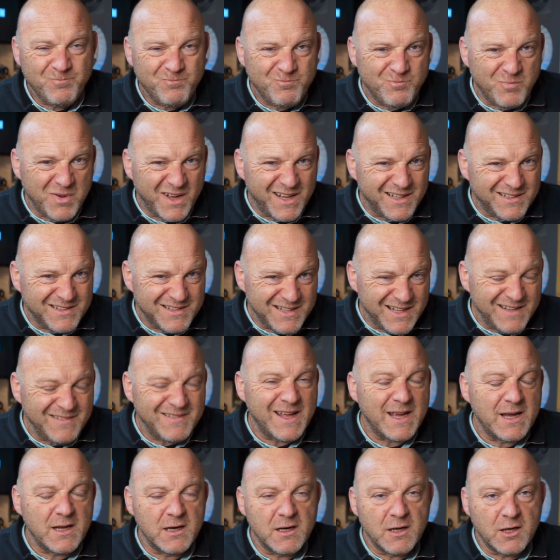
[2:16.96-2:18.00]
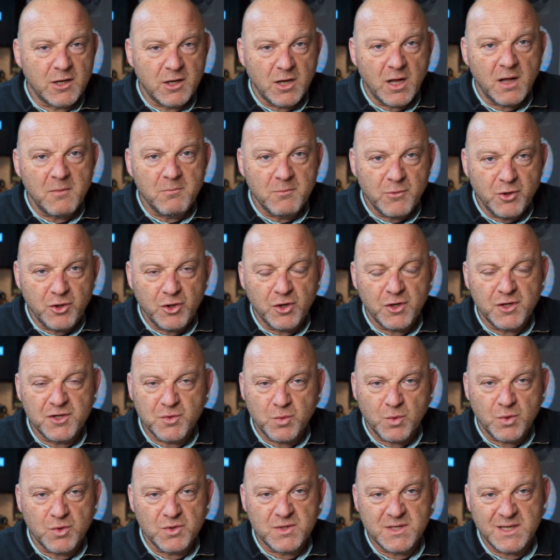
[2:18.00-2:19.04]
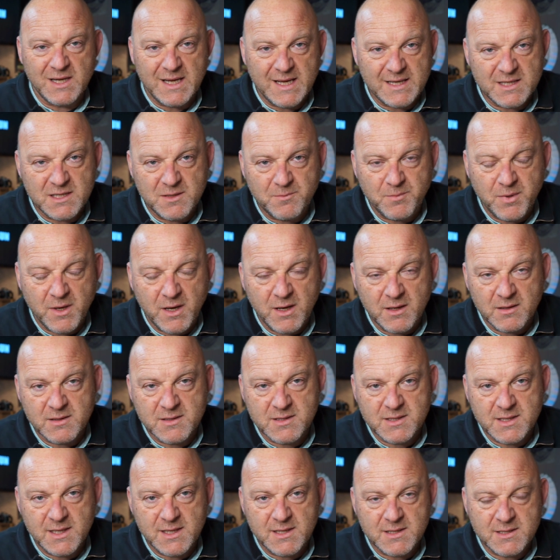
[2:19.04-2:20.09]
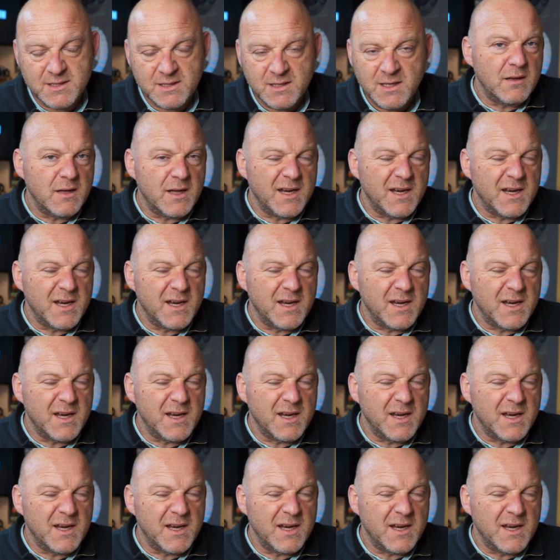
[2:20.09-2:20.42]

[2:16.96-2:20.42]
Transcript: But I think they're going to come good towards the latter part of the season.